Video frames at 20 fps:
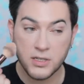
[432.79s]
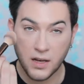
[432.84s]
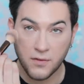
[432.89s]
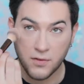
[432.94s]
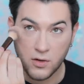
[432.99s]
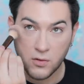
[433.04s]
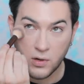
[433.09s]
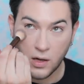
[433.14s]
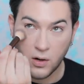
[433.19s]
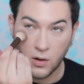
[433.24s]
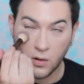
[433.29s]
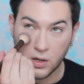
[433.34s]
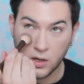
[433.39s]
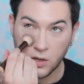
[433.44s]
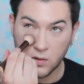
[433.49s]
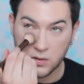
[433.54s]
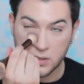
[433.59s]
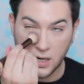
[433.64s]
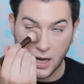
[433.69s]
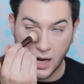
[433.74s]
Like if you like
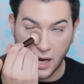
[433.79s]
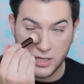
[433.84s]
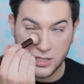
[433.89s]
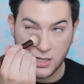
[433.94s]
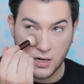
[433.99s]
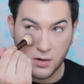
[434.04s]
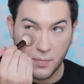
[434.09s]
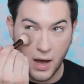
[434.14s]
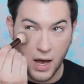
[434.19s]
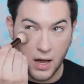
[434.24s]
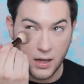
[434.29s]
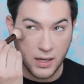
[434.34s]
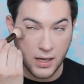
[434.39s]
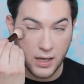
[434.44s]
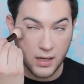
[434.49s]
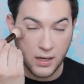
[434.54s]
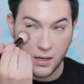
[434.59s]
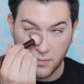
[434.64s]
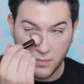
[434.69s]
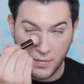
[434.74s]
use an eyeshadow
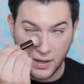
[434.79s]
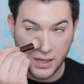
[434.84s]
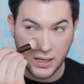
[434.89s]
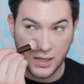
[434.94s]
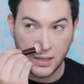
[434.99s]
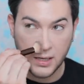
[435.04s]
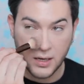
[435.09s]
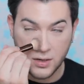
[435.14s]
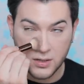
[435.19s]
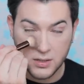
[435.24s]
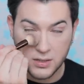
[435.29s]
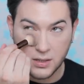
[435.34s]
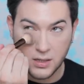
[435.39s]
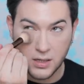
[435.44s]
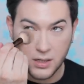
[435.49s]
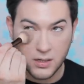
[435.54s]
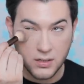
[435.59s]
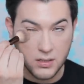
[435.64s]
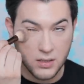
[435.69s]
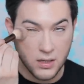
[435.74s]
palette from like years and
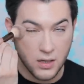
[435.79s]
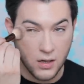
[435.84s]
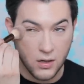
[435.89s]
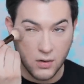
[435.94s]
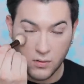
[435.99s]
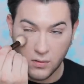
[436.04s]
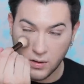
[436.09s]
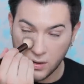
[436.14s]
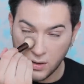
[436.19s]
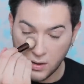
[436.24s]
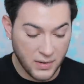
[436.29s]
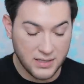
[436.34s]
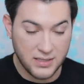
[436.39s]
years ago,